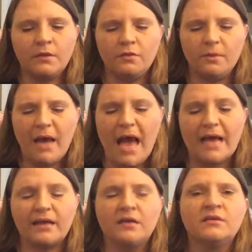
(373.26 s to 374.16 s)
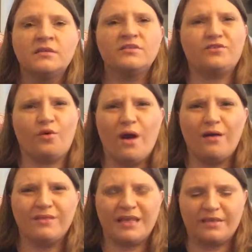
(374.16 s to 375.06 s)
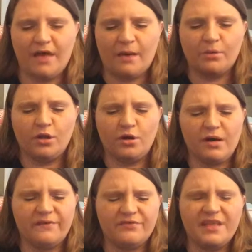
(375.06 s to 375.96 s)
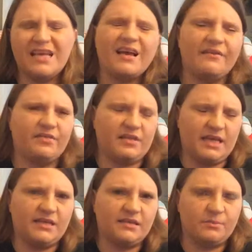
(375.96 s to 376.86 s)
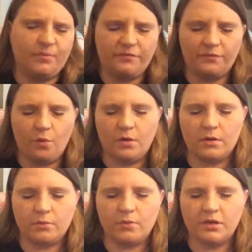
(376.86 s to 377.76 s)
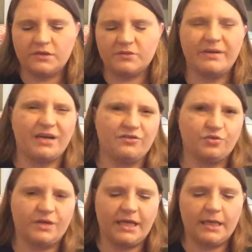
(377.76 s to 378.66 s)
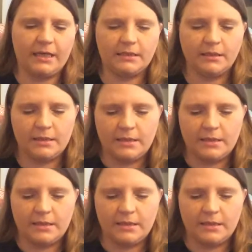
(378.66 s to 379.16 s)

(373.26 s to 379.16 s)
the bag, so I'll link that below. I think I've linked it before once, but I'll do it again.